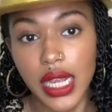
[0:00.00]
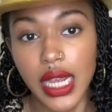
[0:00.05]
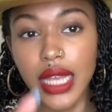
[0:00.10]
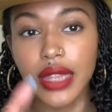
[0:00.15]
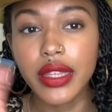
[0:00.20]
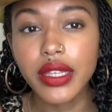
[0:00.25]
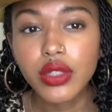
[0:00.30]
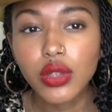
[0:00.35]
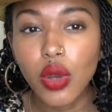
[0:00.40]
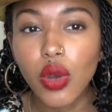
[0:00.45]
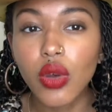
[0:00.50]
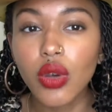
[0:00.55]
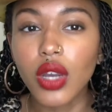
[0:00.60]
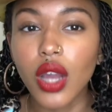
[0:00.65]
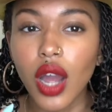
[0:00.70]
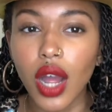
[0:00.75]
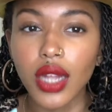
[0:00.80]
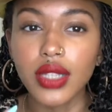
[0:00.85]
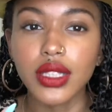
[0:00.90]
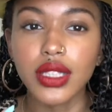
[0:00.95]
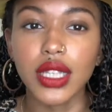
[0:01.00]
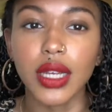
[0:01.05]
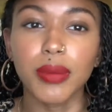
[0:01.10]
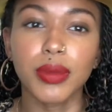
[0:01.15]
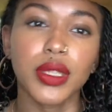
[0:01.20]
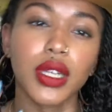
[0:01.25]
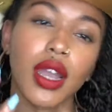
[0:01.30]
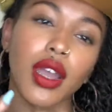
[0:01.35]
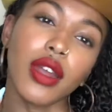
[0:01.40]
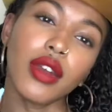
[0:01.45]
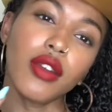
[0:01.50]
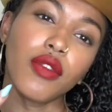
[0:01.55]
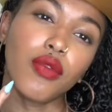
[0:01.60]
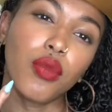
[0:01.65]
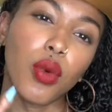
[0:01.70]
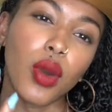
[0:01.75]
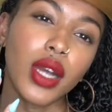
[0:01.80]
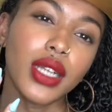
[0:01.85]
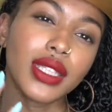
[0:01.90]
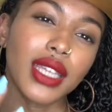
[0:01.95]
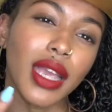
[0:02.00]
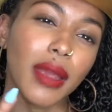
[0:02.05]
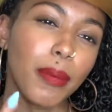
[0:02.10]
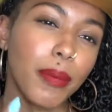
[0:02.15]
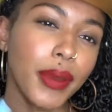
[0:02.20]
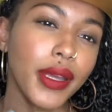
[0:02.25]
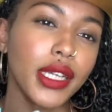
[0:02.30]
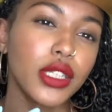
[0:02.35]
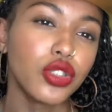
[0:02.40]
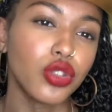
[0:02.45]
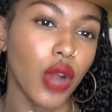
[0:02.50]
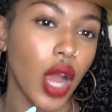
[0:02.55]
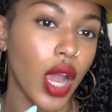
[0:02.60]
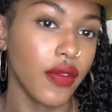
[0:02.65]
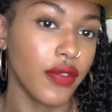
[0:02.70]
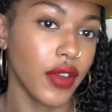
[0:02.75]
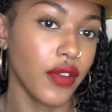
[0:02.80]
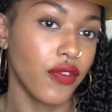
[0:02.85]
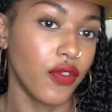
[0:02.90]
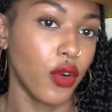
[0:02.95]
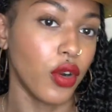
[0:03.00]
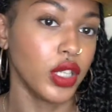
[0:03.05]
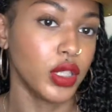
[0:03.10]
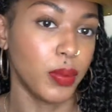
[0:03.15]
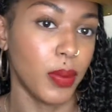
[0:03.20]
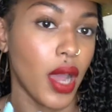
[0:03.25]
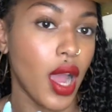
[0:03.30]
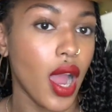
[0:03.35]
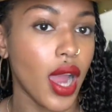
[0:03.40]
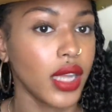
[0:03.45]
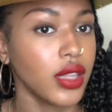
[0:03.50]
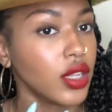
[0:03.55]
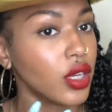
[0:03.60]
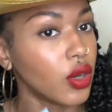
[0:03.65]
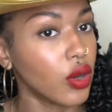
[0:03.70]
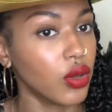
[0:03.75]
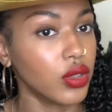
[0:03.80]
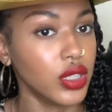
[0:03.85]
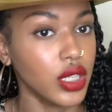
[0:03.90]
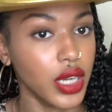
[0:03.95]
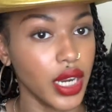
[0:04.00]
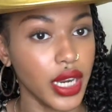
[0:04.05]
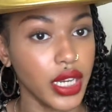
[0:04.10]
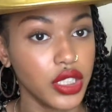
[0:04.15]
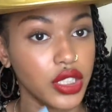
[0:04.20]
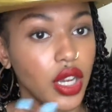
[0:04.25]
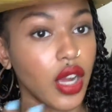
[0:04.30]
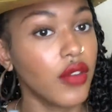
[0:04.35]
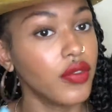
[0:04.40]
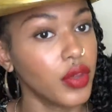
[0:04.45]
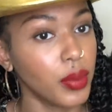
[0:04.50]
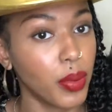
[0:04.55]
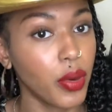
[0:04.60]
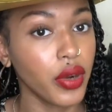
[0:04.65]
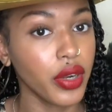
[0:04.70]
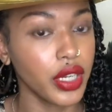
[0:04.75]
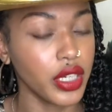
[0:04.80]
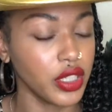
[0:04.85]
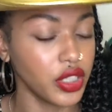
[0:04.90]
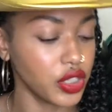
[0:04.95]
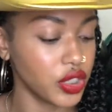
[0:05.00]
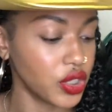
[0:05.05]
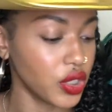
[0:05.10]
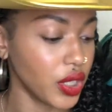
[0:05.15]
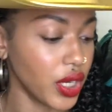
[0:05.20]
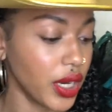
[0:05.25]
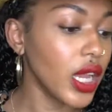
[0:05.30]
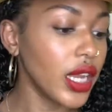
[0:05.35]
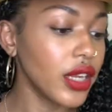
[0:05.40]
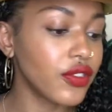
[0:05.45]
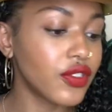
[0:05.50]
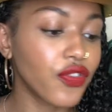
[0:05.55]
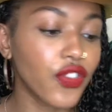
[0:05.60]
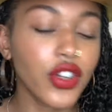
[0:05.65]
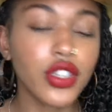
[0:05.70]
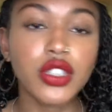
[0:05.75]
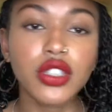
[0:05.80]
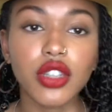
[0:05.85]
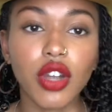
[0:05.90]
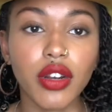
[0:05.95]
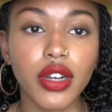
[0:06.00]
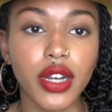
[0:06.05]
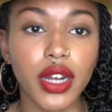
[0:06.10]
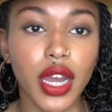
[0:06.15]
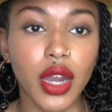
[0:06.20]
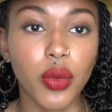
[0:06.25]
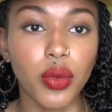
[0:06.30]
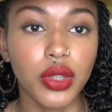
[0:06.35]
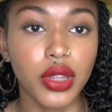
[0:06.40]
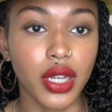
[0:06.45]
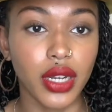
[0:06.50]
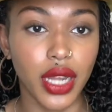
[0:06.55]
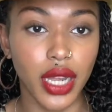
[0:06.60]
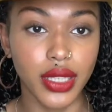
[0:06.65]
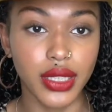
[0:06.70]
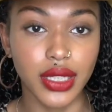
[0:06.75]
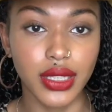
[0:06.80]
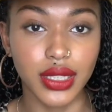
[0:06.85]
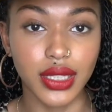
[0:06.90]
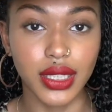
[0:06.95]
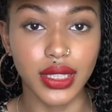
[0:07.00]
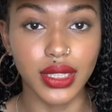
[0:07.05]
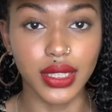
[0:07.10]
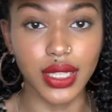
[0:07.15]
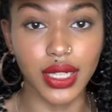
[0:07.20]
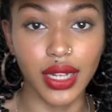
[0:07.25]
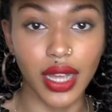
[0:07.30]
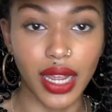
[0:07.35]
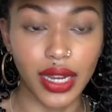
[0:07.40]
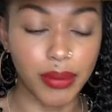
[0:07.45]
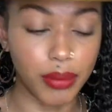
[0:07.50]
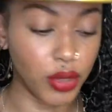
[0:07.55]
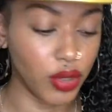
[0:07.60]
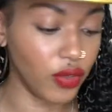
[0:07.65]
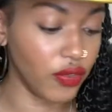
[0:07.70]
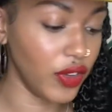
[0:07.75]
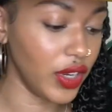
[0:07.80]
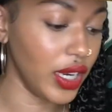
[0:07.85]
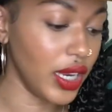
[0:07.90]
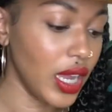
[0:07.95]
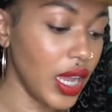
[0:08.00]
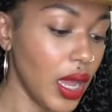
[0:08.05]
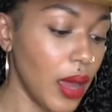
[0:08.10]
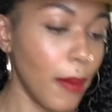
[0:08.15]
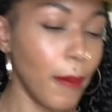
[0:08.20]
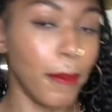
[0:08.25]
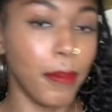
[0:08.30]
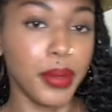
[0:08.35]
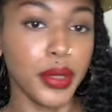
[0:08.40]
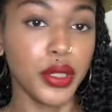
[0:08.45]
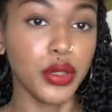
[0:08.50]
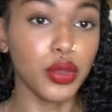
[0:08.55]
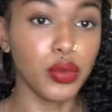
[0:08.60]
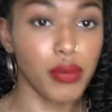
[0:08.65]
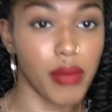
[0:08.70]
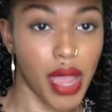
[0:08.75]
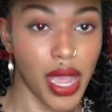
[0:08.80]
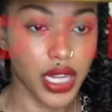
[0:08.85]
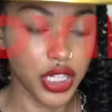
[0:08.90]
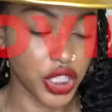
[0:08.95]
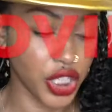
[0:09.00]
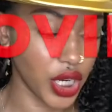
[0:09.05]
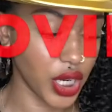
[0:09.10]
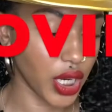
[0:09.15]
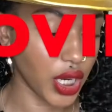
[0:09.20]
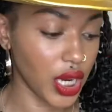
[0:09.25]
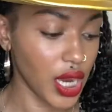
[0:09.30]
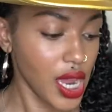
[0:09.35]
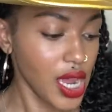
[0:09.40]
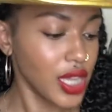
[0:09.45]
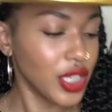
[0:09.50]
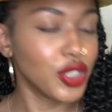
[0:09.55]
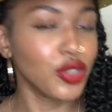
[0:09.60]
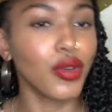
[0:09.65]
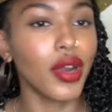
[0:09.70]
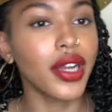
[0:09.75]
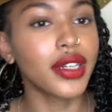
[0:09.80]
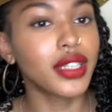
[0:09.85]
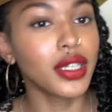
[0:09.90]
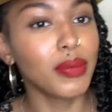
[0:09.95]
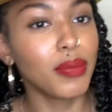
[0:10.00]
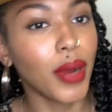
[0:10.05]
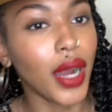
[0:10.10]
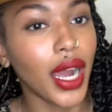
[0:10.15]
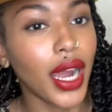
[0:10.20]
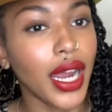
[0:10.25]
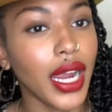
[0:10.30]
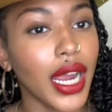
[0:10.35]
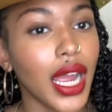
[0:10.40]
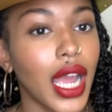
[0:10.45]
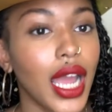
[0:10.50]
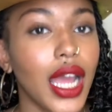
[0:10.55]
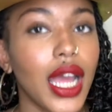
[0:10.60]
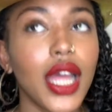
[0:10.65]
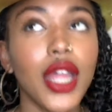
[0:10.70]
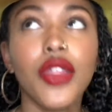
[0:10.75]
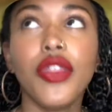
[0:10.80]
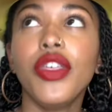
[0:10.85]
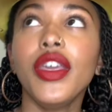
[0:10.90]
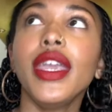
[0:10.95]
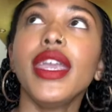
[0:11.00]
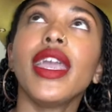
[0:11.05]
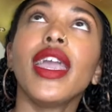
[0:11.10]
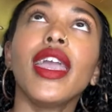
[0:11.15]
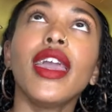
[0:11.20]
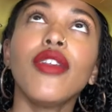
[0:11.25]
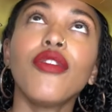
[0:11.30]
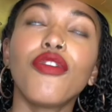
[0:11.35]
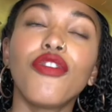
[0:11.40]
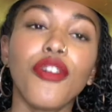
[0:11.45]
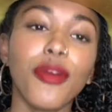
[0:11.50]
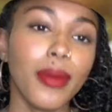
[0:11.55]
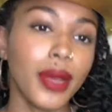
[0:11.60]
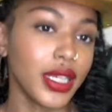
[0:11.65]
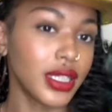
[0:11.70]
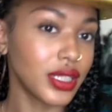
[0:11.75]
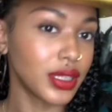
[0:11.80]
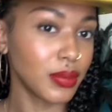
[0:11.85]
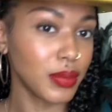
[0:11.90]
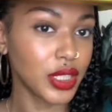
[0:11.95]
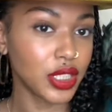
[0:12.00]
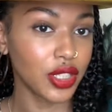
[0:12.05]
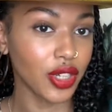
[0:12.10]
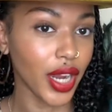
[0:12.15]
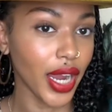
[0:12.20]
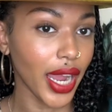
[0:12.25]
And this whole concept kind of was a big driving force behind the golden age of the porn industry. It first started out with the 1969 movie directed by the infamous Mr.